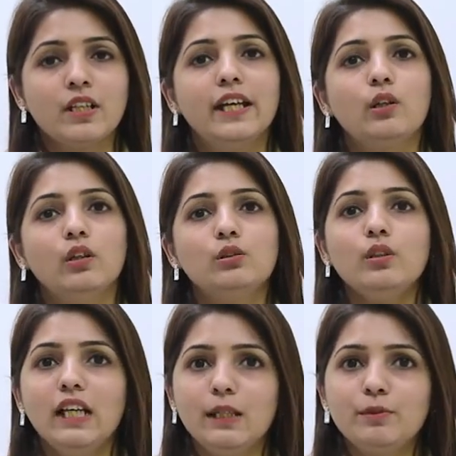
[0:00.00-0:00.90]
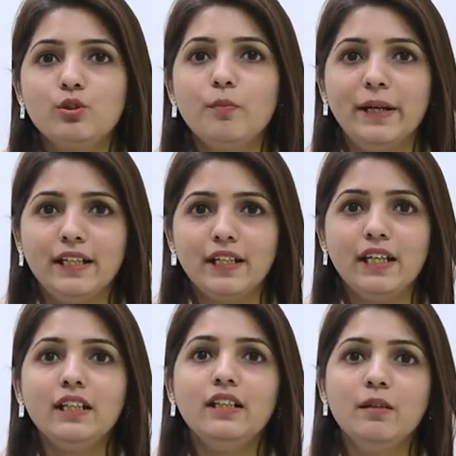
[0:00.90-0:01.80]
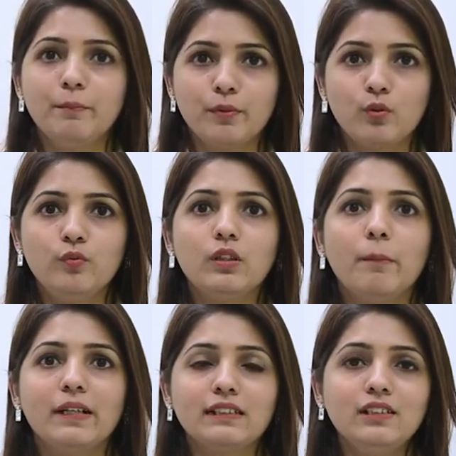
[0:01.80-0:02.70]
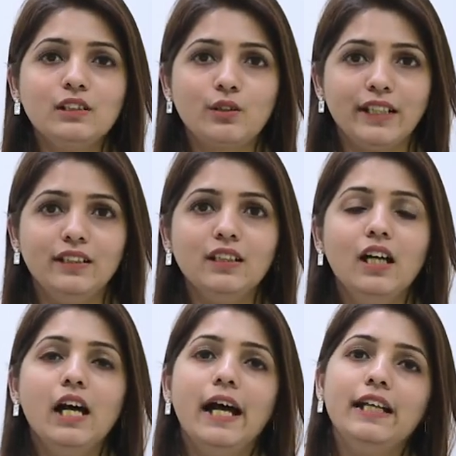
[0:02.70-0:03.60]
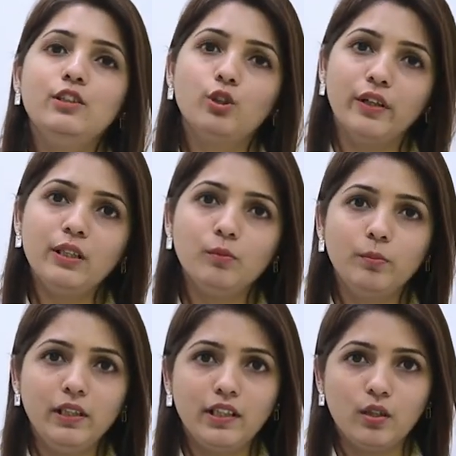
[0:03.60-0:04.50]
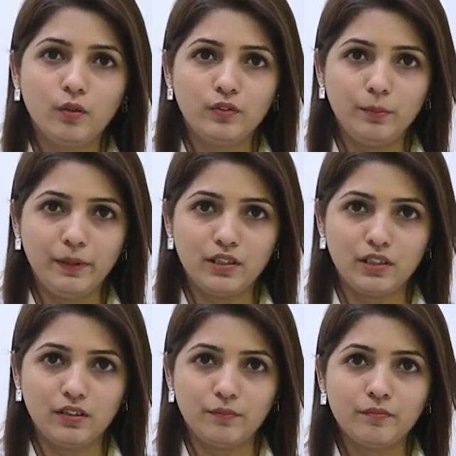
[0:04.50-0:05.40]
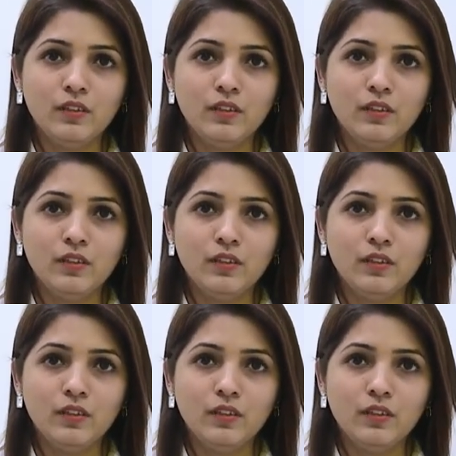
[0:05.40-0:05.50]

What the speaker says: It also helps to maintain and improve the muscle strength and joint mobility of the patient.